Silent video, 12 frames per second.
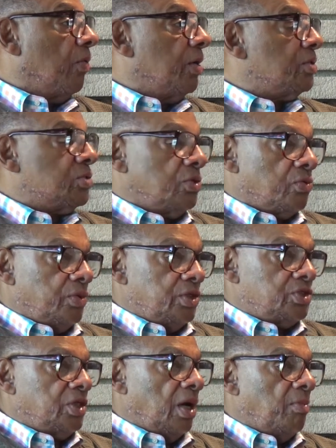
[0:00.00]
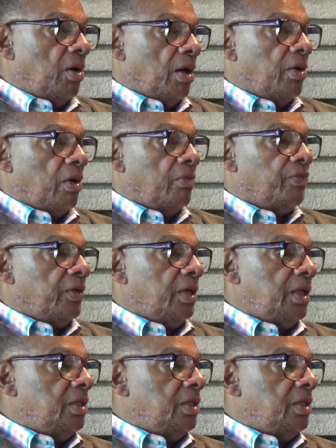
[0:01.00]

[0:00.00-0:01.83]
What is the reason I'm on earth?